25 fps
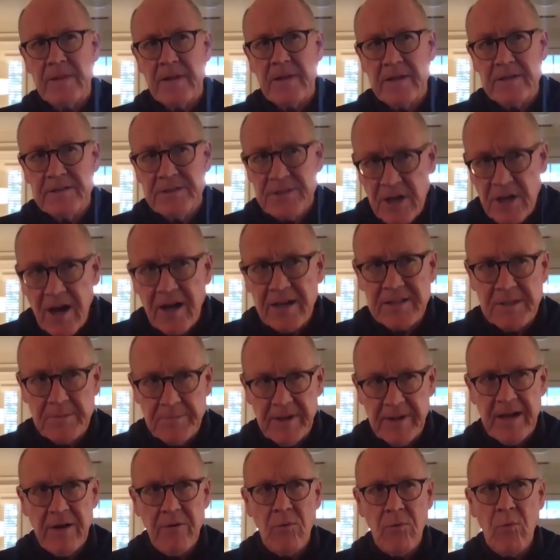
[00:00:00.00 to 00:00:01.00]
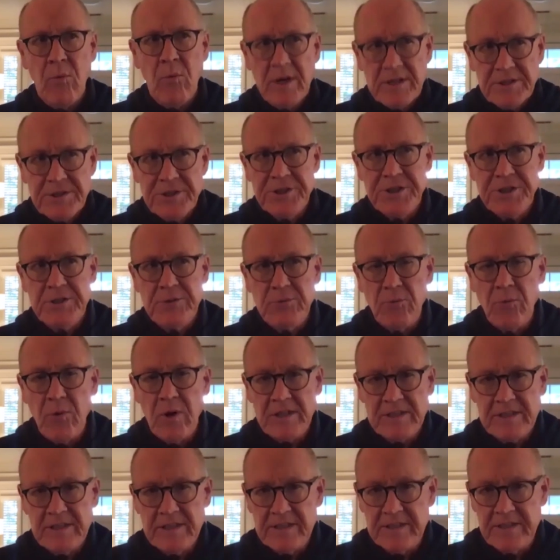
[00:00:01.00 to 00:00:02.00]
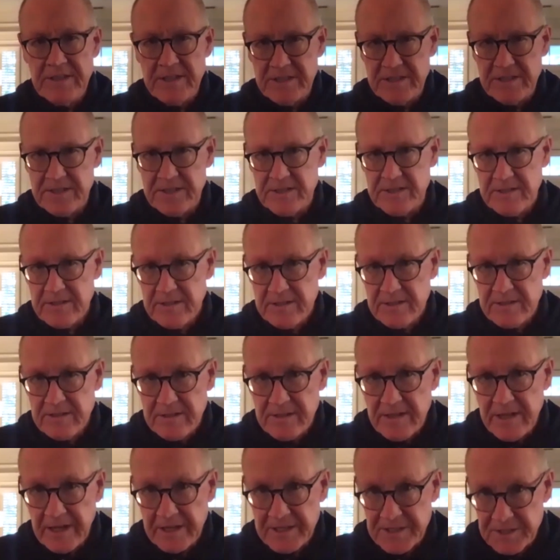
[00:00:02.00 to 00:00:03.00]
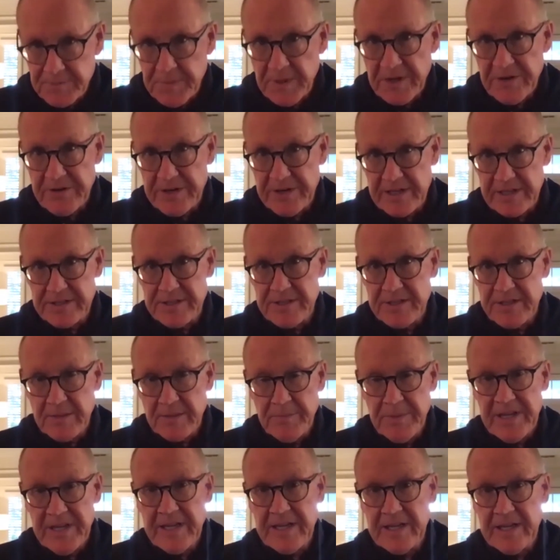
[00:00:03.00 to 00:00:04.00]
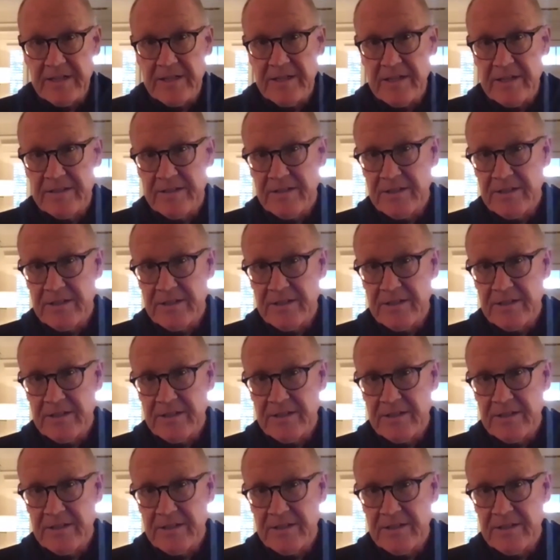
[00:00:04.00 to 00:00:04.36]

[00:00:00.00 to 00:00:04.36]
talked about what she wanted this experience to be,